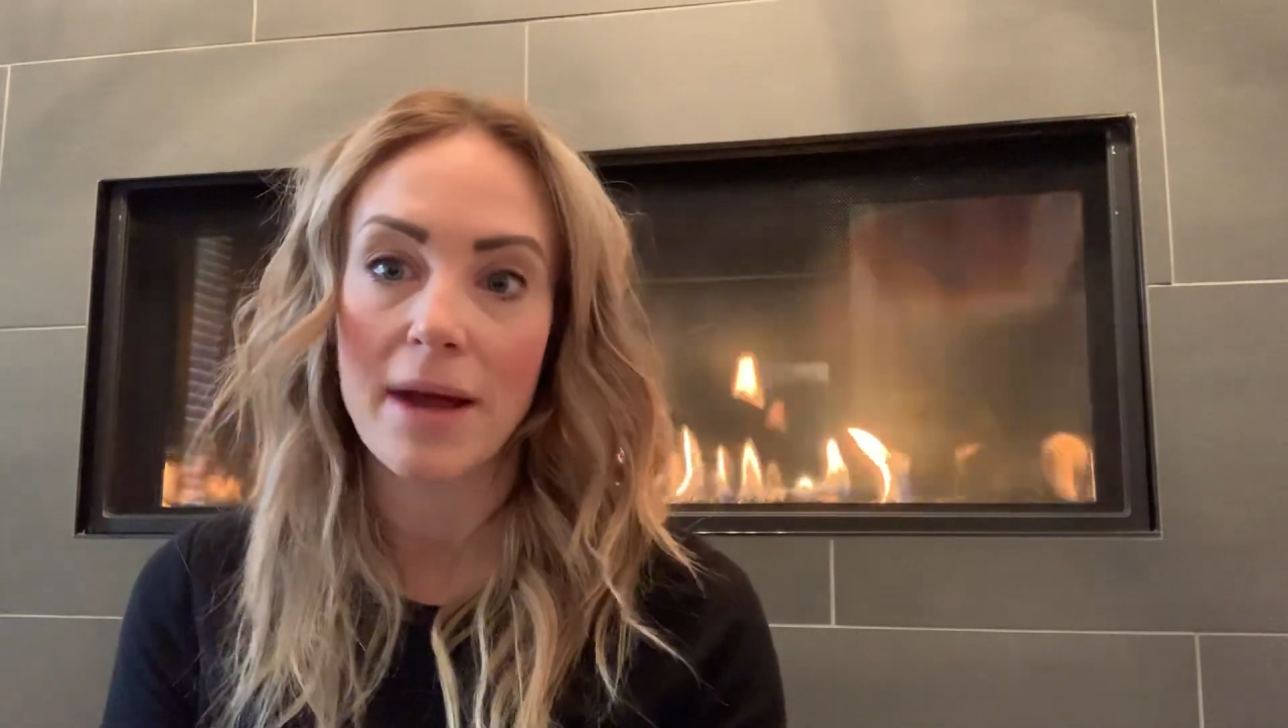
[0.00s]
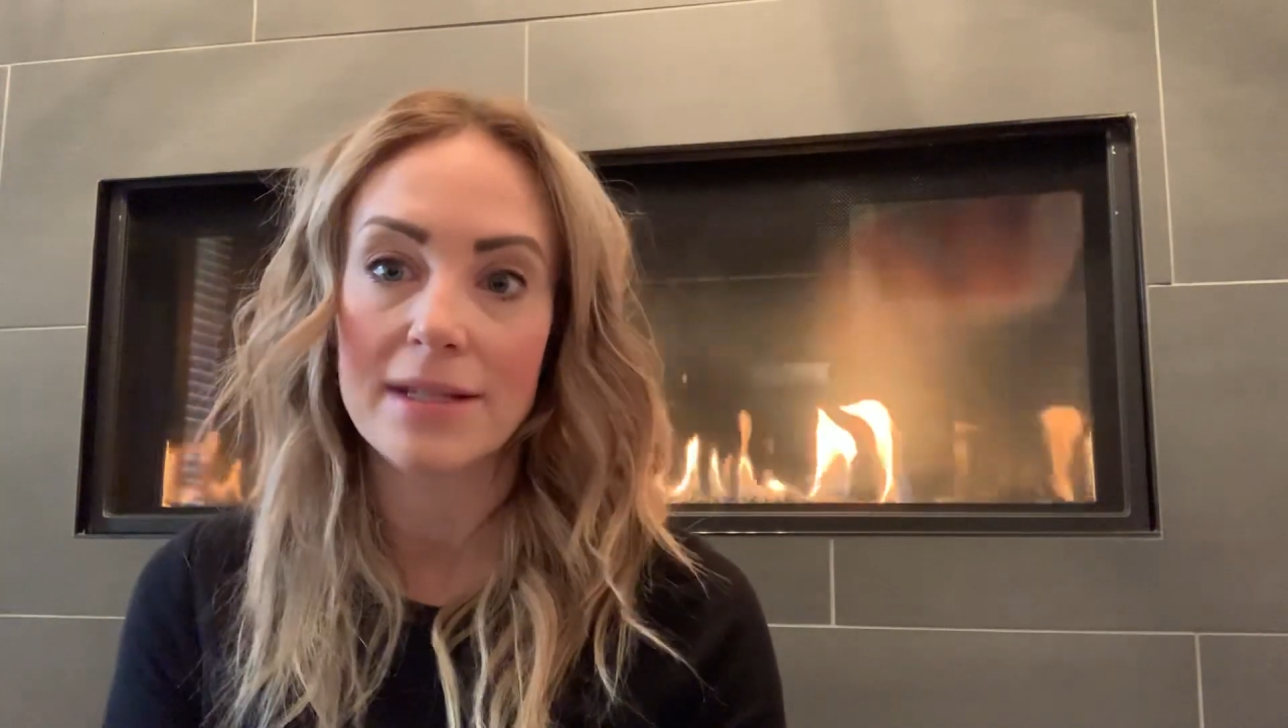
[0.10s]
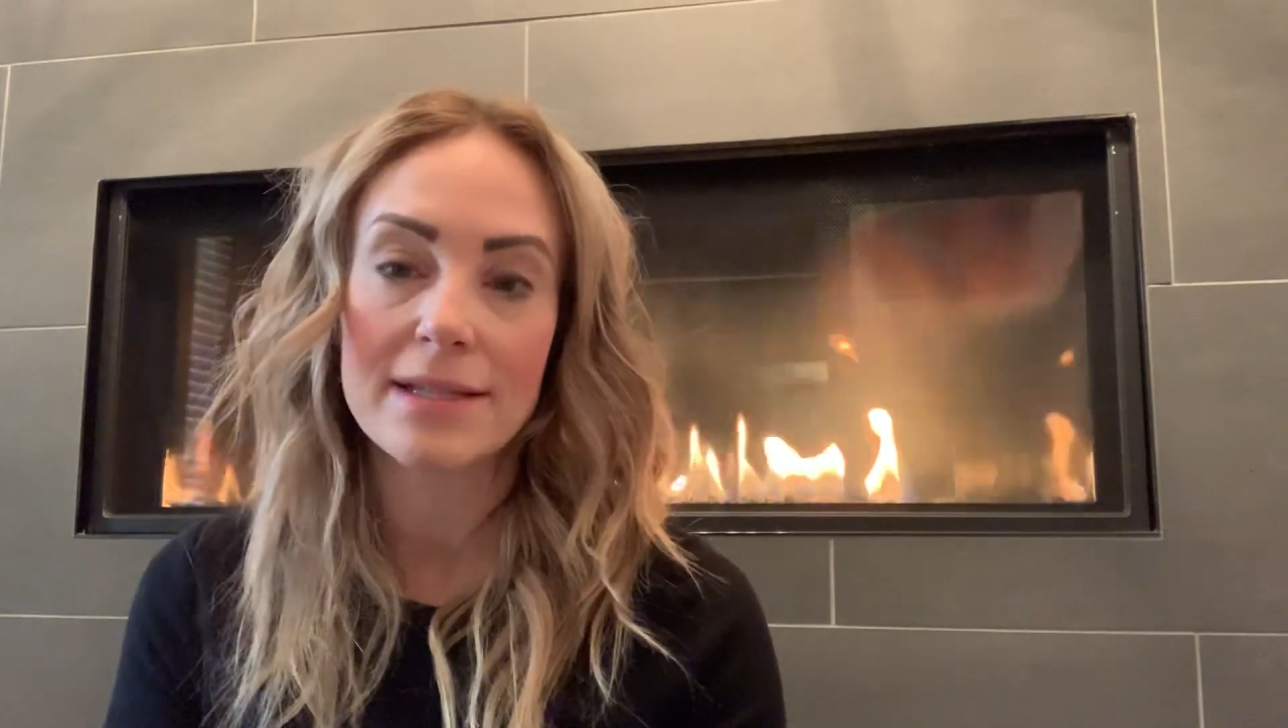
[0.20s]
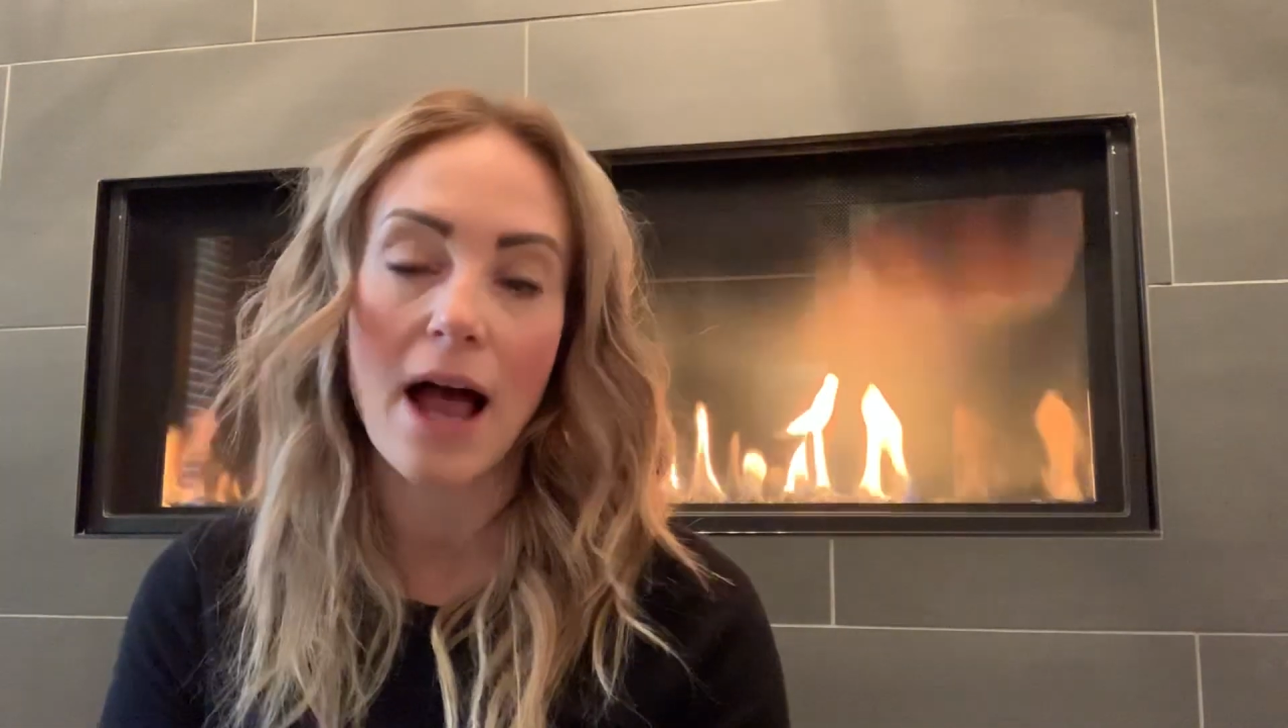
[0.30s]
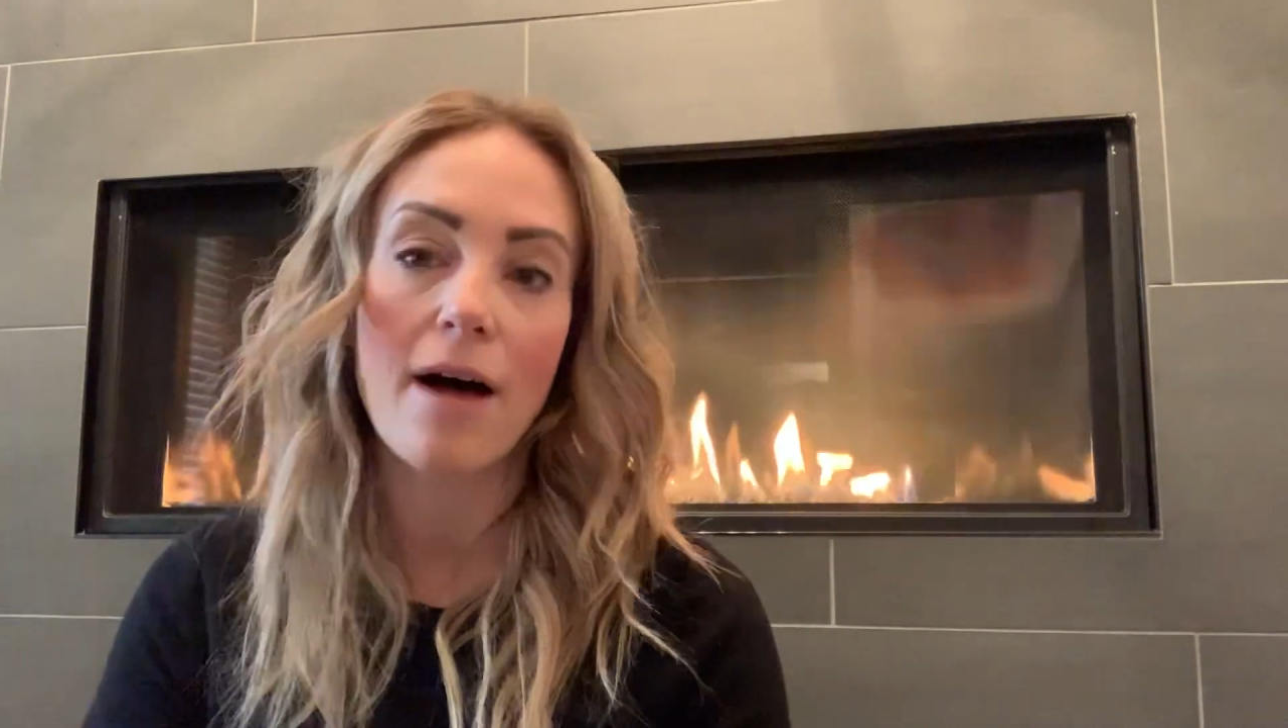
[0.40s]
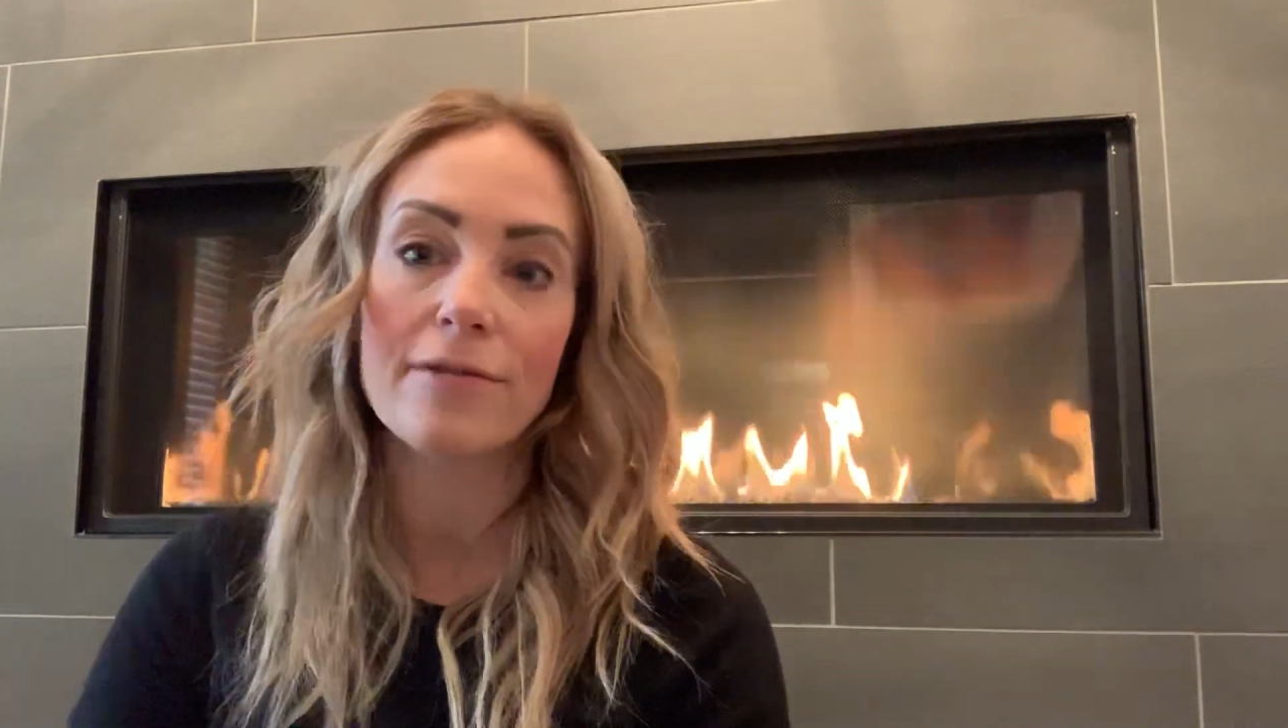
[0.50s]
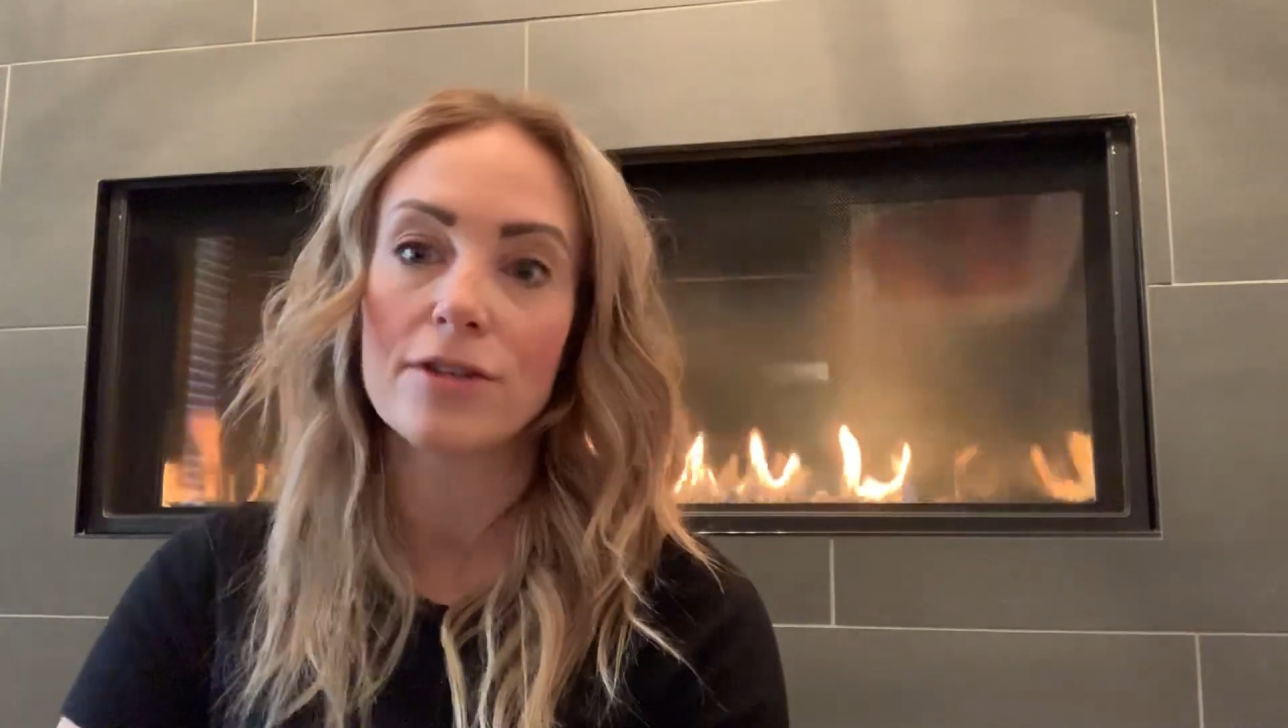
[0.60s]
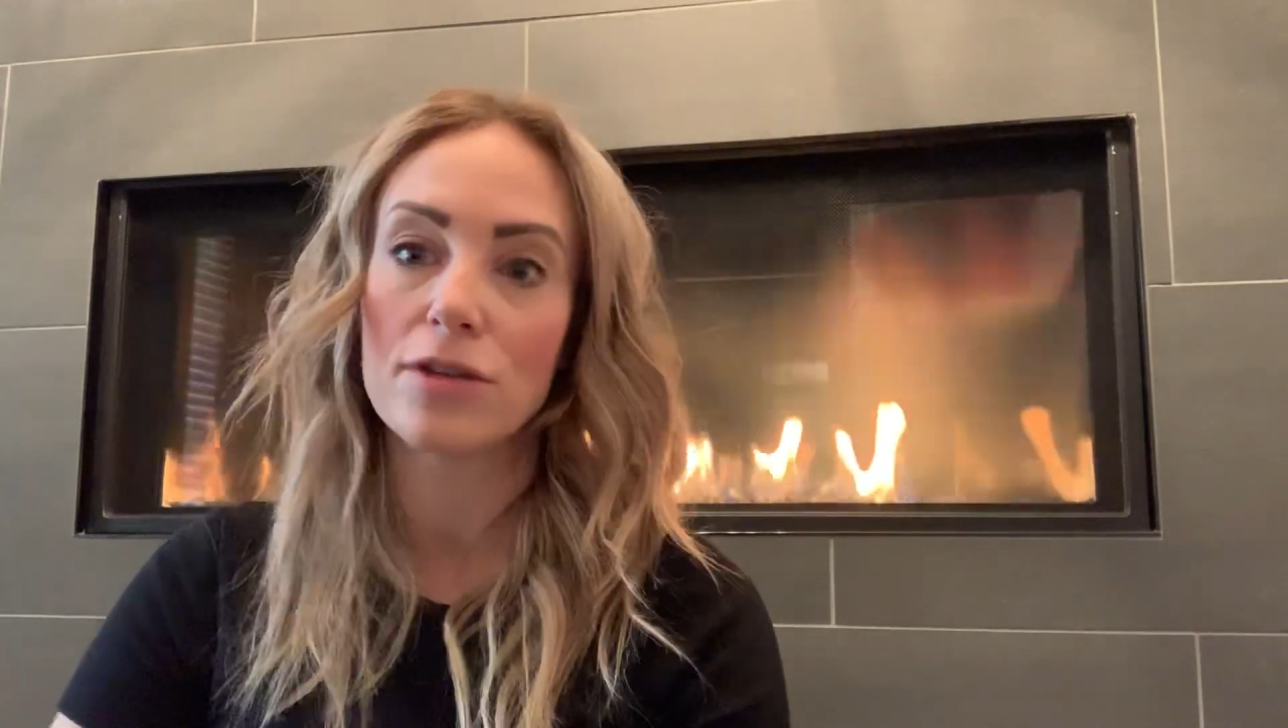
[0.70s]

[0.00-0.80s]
myself